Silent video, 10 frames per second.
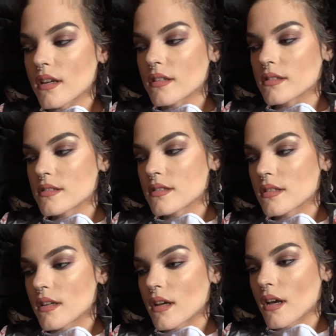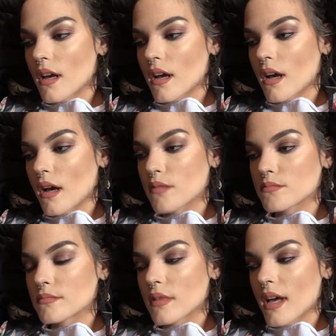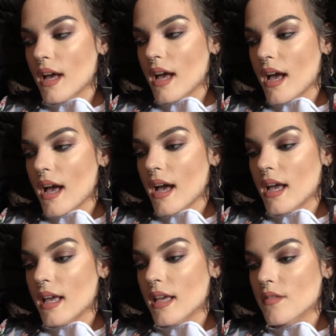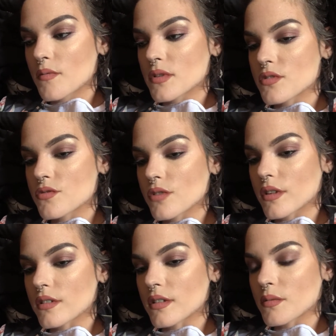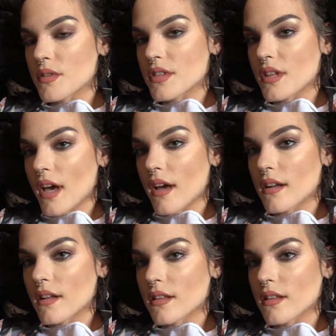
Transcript: And um, I've been struggling with that